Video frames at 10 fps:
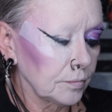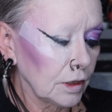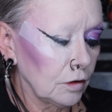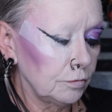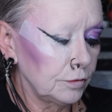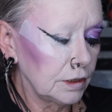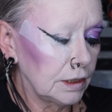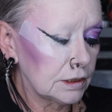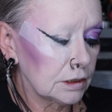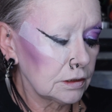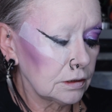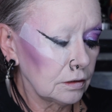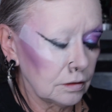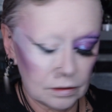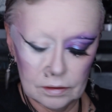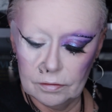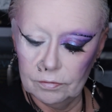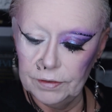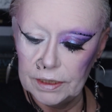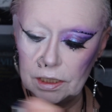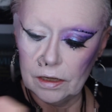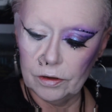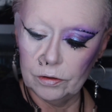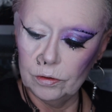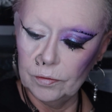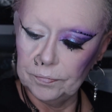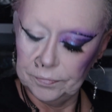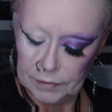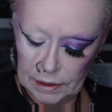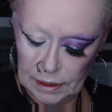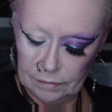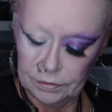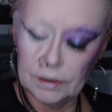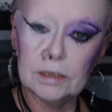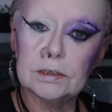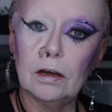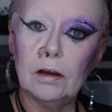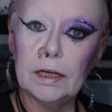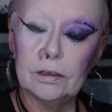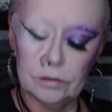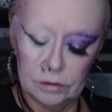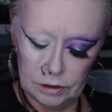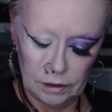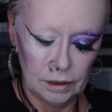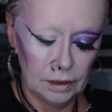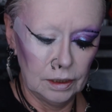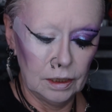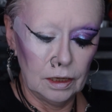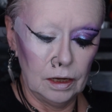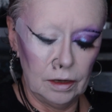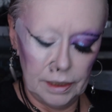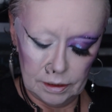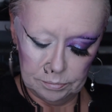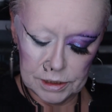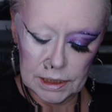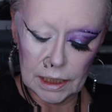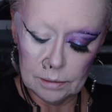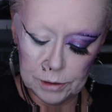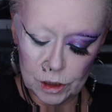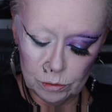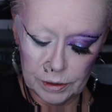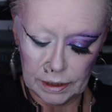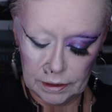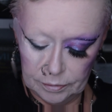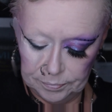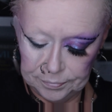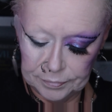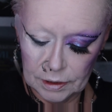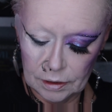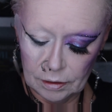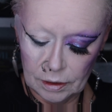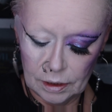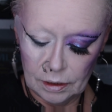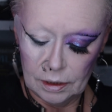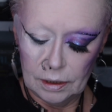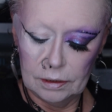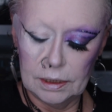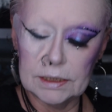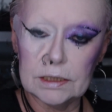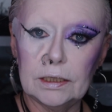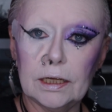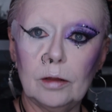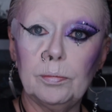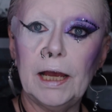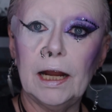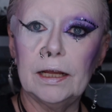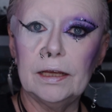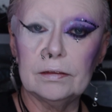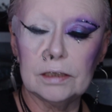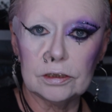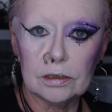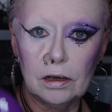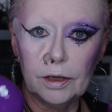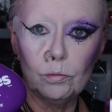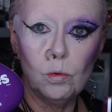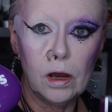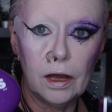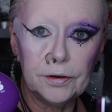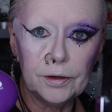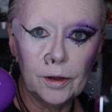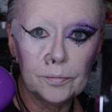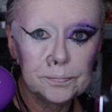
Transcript: for this video and for this eye look, I am debuting this little palette that I won.